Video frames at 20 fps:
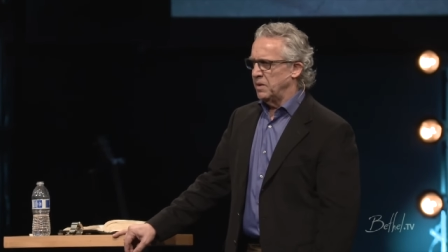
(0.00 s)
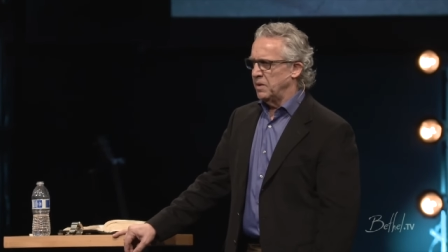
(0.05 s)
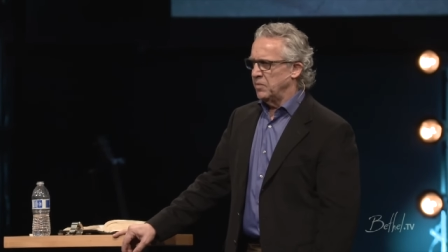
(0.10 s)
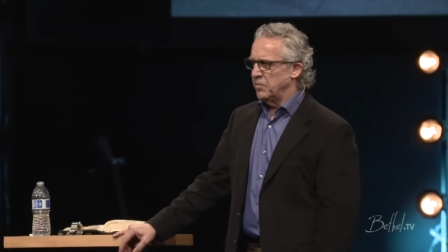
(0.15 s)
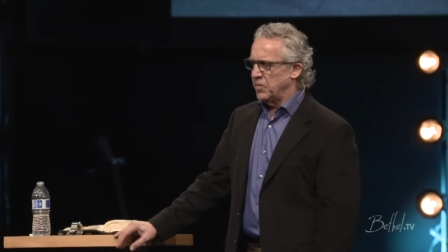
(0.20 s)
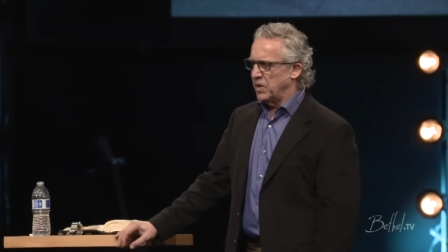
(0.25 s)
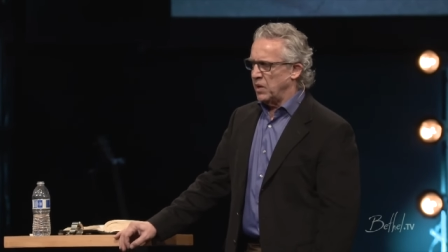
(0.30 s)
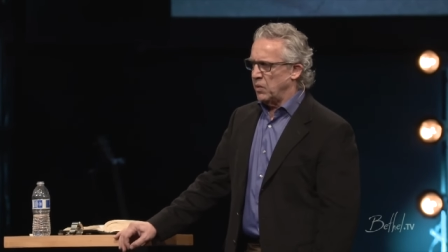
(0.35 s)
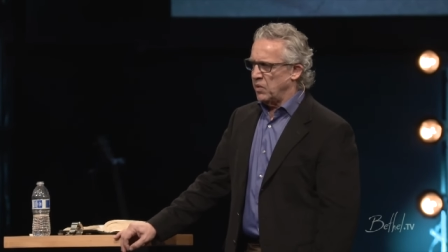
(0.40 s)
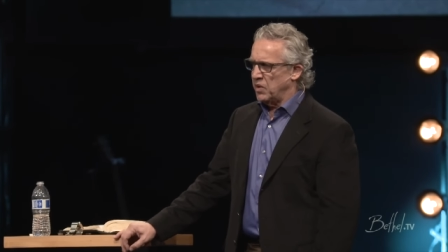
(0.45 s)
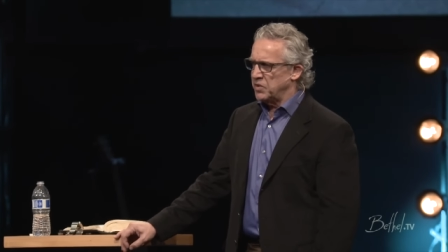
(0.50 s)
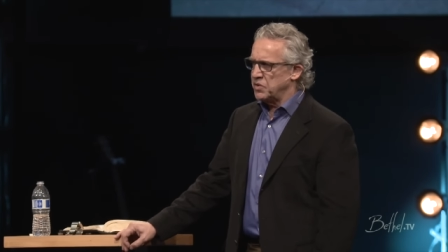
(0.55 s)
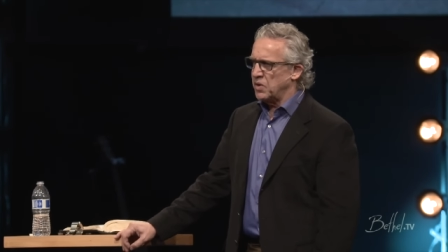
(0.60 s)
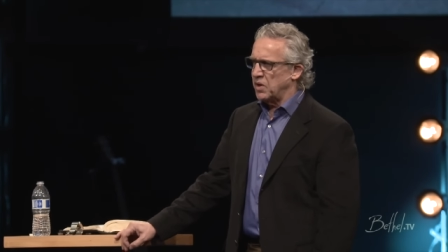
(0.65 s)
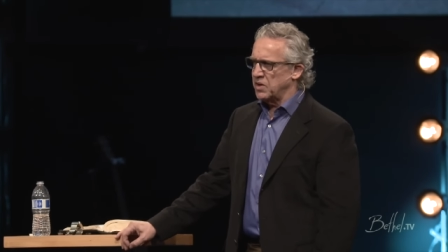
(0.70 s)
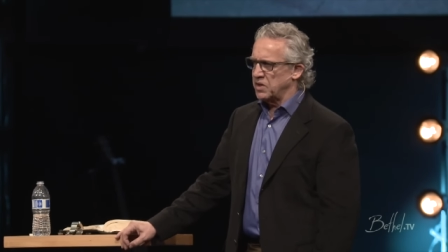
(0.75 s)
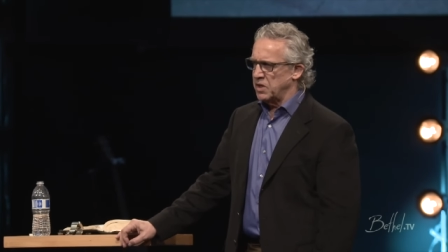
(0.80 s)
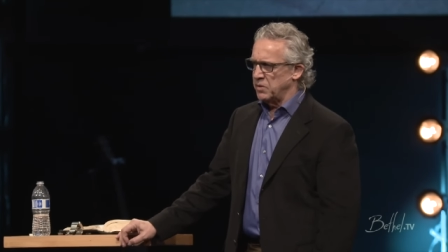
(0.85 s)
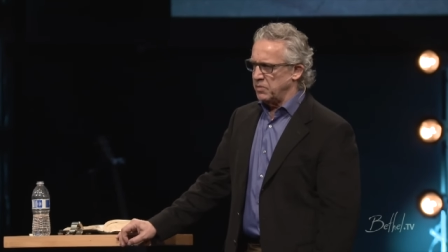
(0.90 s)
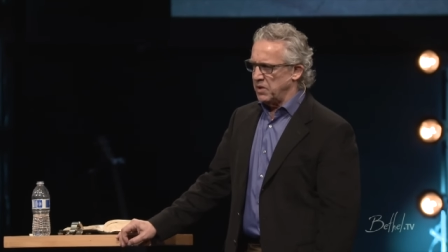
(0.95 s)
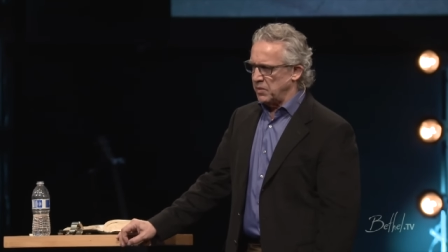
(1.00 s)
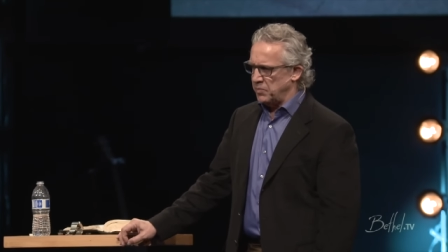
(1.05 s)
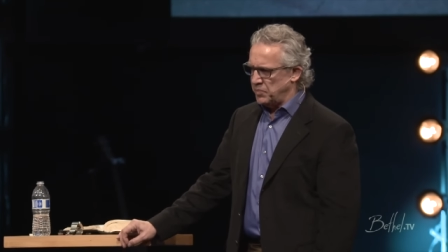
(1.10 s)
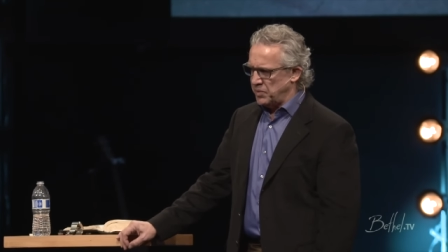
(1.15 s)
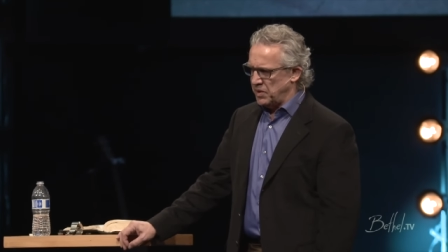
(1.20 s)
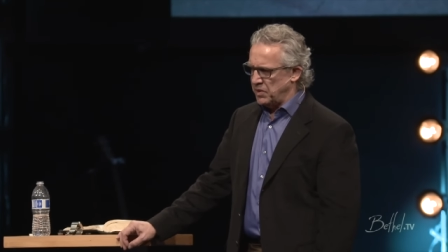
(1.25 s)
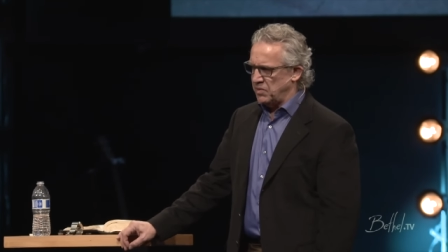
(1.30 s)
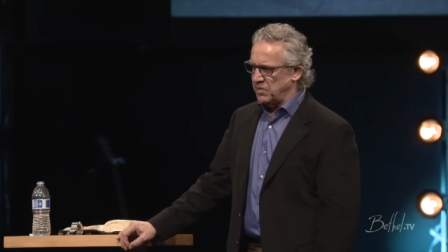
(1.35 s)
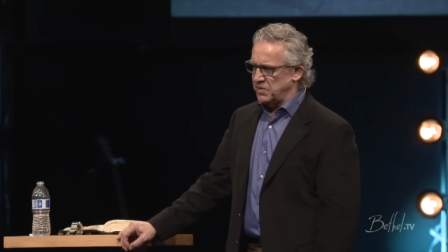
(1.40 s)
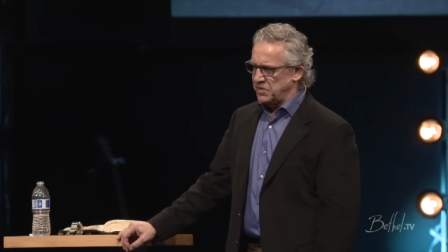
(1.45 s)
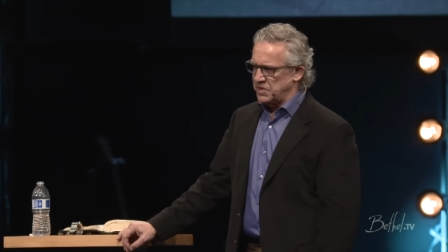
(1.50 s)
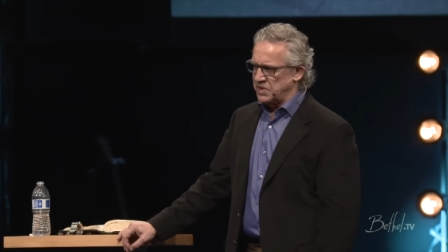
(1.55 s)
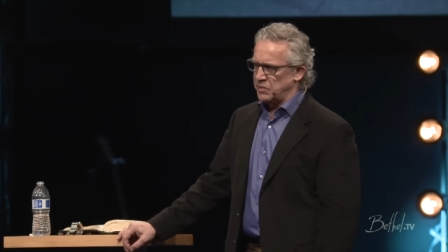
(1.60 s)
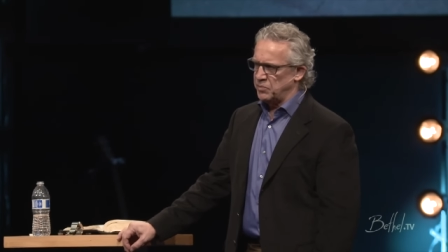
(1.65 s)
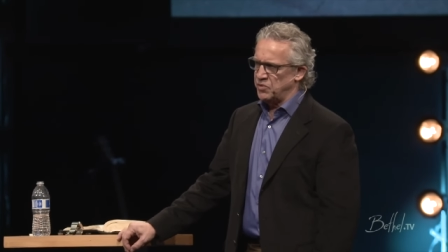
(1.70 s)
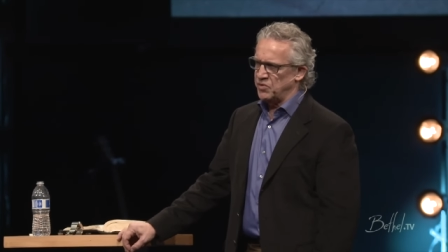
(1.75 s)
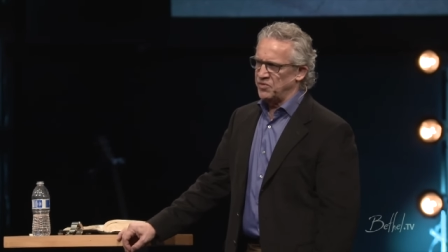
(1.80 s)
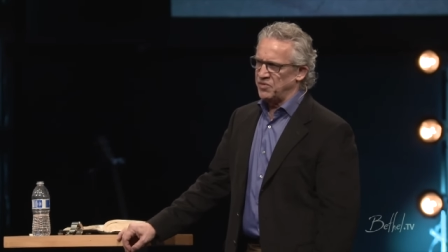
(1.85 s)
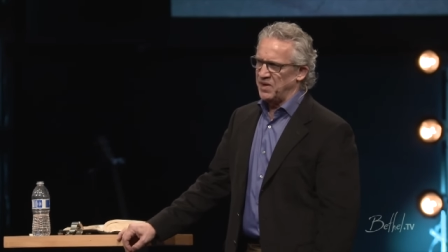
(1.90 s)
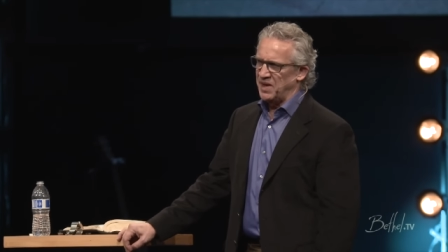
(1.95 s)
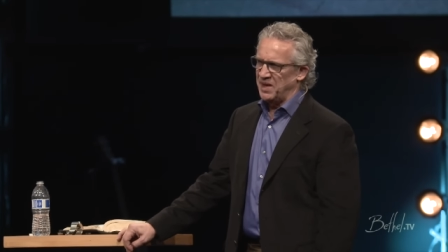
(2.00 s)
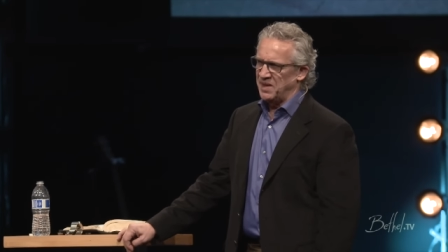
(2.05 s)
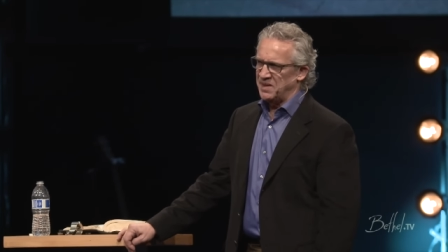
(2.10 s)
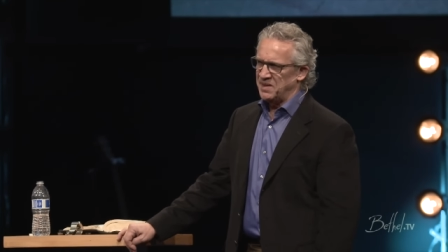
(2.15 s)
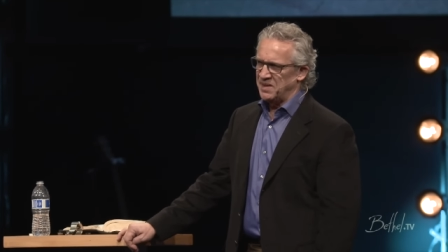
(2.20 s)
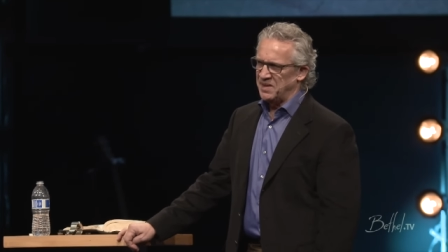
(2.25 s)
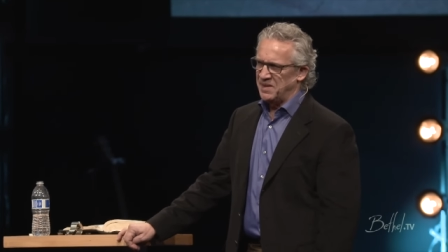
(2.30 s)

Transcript: But I want to talk to you about pure and simple faith.